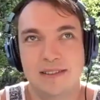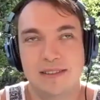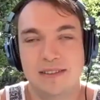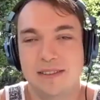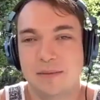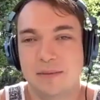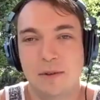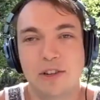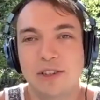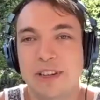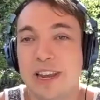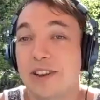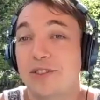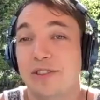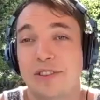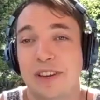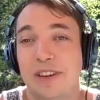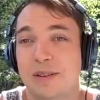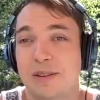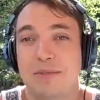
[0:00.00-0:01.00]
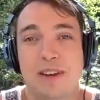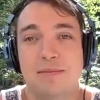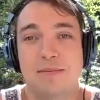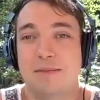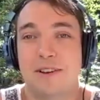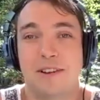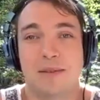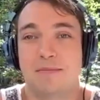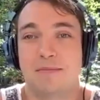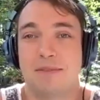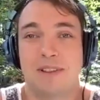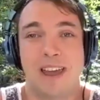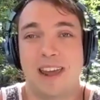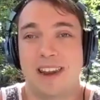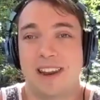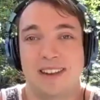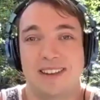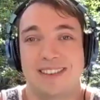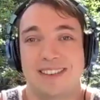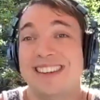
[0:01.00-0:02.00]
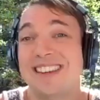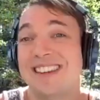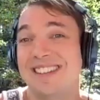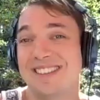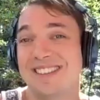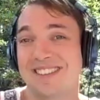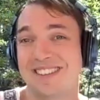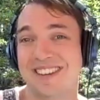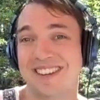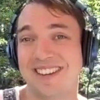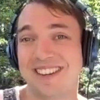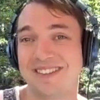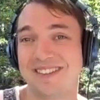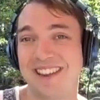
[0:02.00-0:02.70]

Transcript: the most interesting people on the planet easily.